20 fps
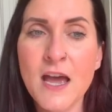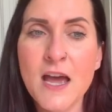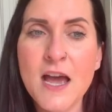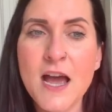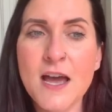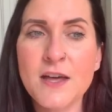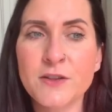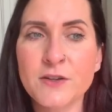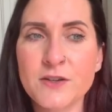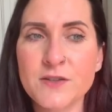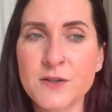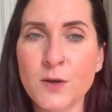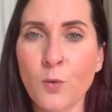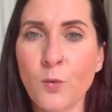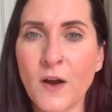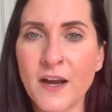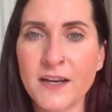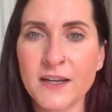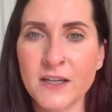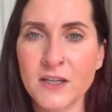And there's a
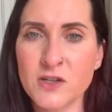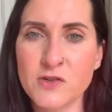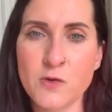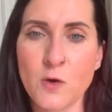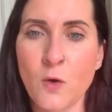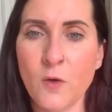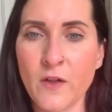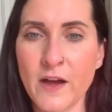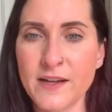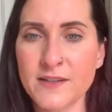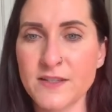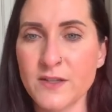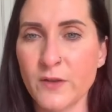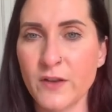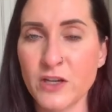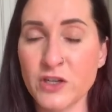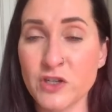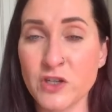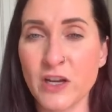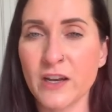way to control that, so
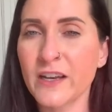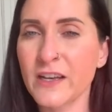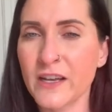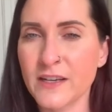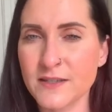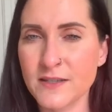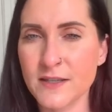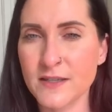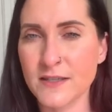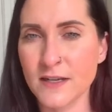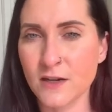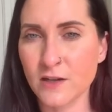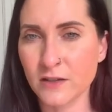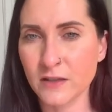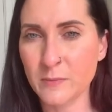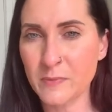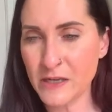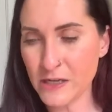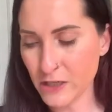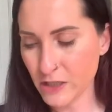that shouldn't necessarily
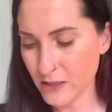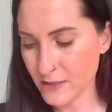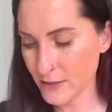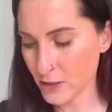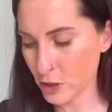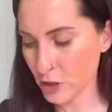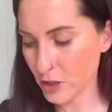be a concern